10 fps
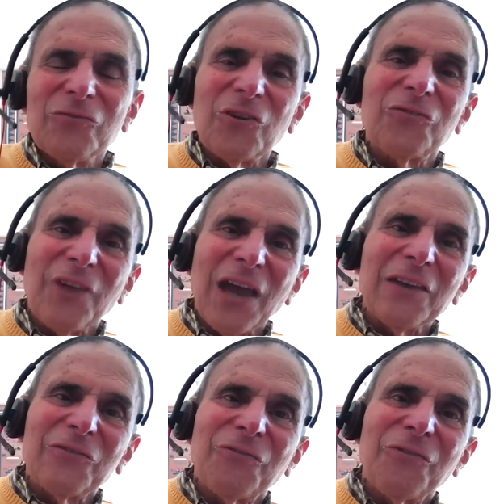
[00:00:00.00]
just
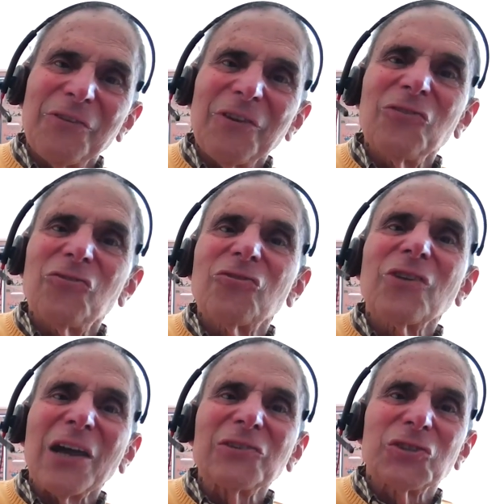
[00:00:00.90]
ask for these
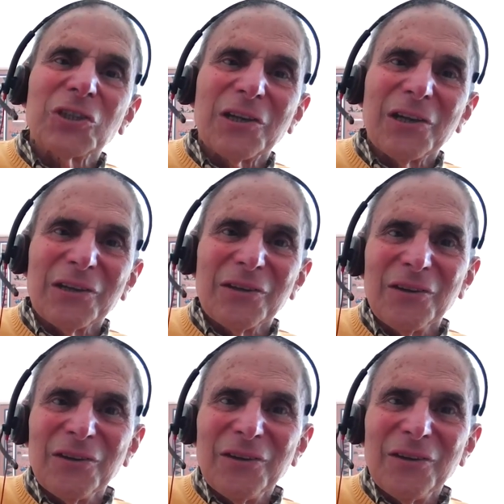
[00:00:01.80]
yashiki.